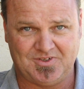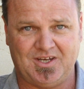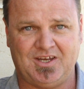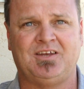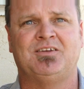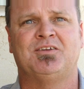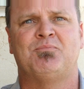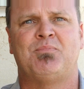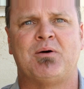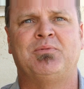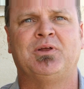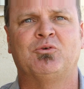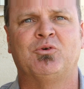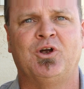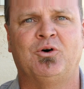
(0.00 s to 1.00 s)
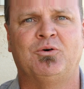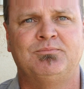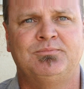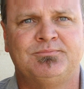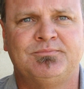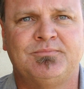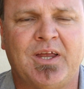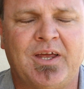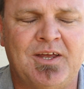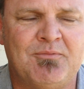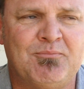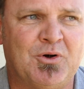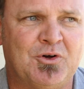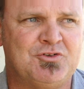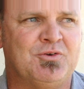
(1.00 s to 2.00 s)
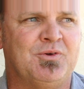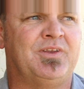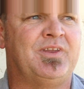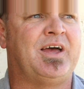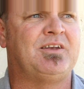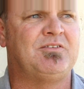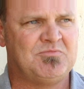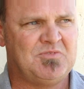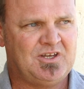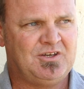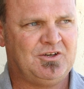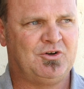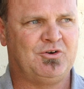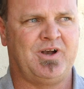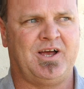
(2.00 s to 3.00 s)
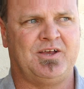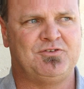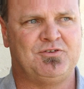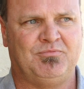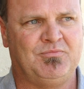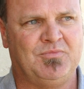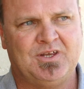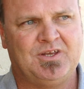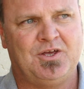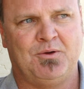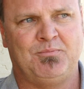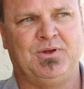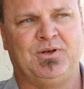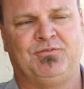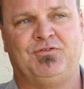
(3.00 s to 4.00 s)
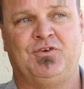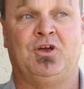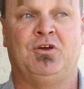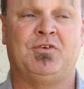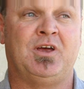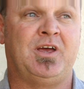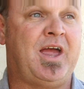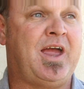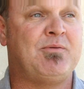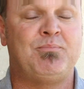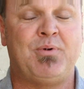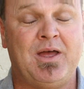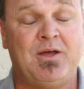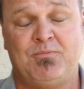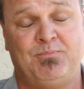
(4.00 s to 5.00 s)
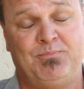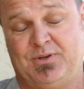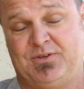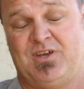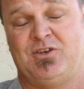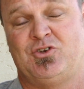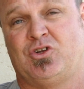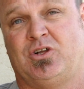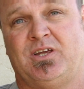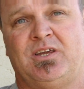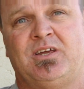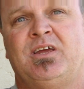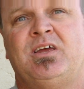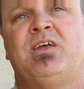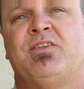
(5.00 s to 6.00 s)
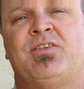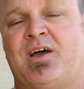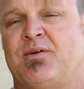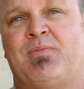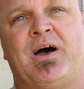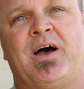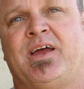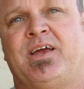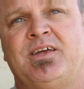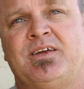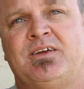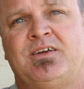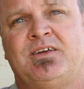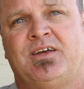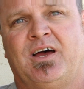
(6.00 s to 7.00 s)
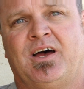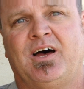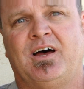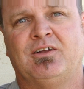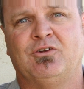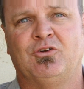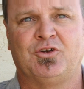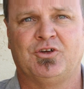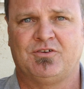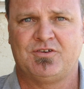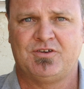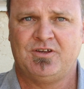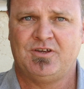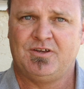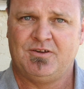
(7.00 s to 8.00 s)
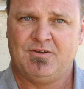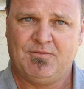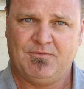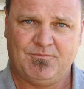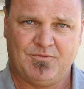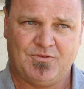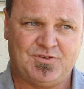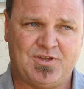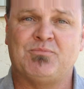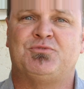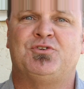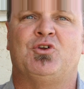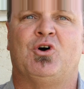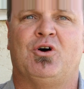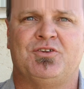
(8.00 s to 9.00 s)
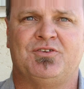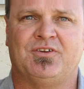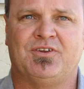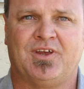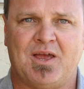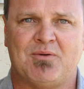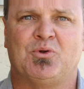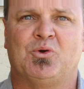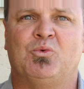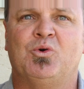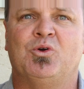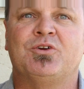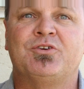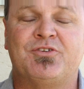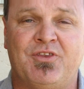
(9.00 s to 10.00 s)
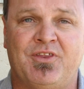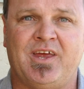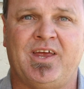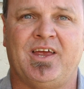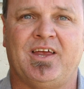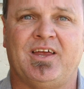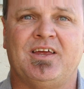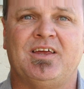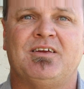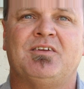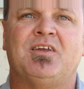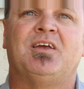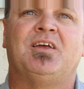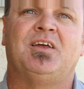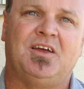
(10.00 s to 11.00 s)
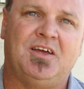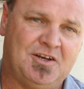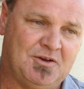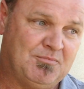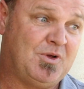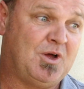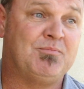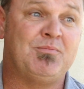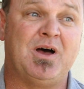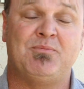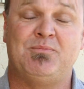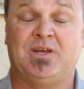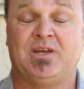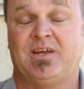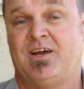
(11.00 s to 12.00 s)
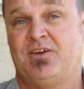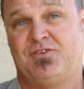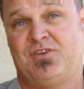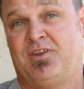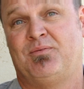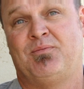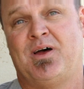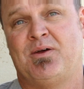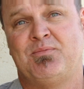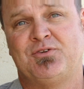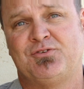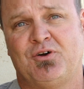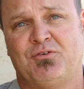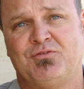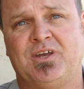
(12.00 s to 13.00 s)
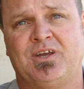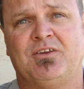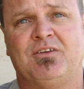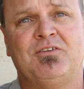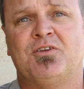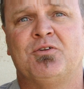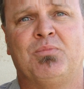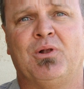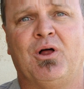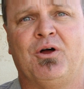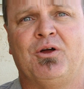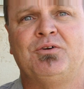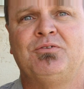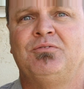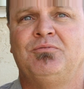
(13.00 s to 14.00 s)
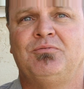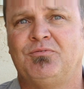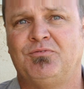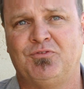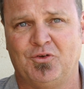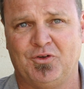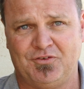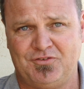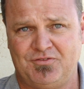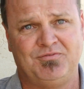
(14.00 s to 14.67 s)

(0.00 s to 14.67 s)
in the public realm. And by doing that, creates a bit of fervour, and perhaps potentially they may look at subsidising the capital works there, and it may be a case that it may be softening the blow for the